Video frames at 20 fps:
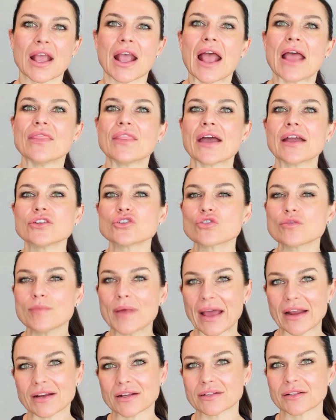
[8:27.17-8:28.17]
And that
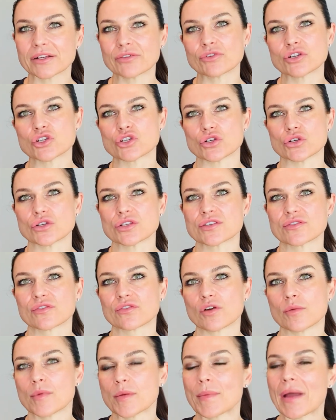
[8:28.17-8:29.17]
dramatically reduced
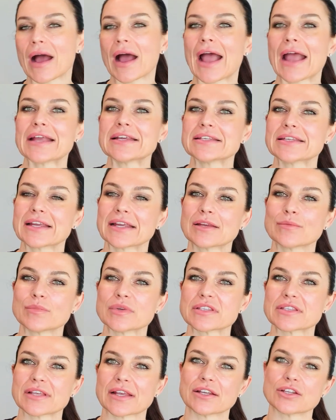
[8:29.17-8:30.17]
from about
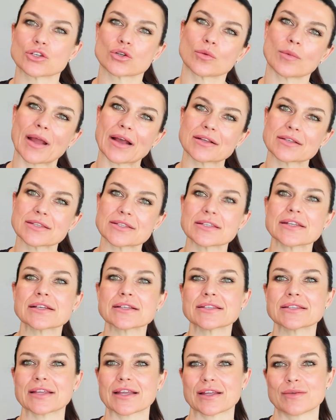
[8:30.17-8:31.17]
18% to about
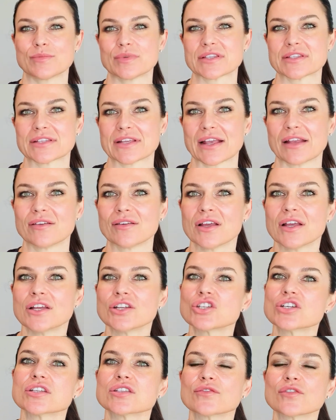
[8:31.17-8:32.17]
16%
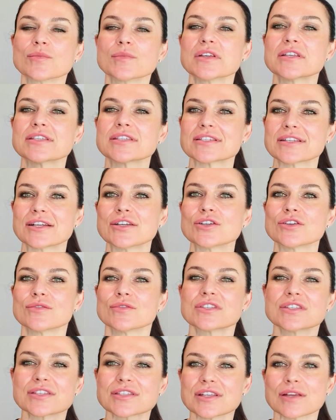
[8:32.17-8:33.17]
just from the
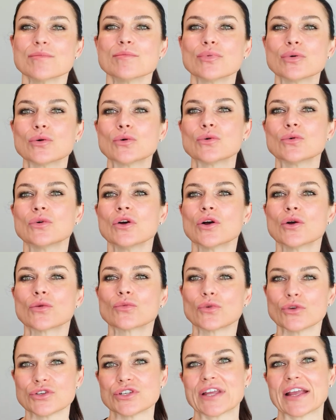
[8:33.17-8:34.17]
simple
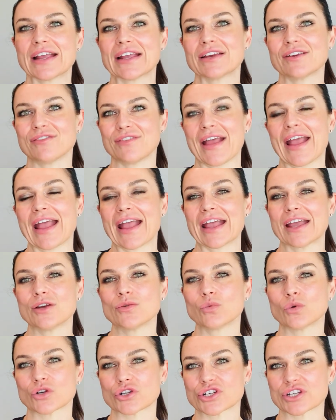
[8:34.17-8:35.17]
routine of
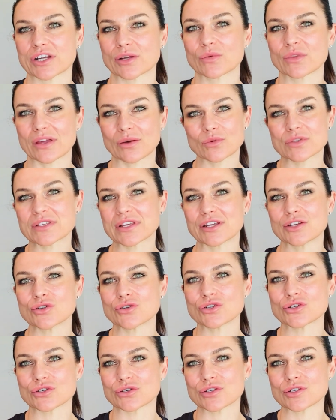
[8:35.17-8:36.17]
hand washing that was
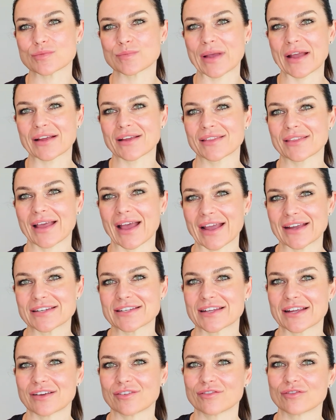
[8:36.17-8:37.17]
introduced back in the
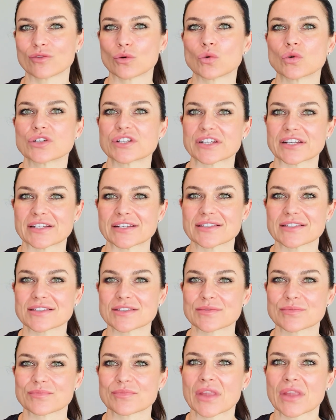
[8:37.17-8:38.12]
1840s.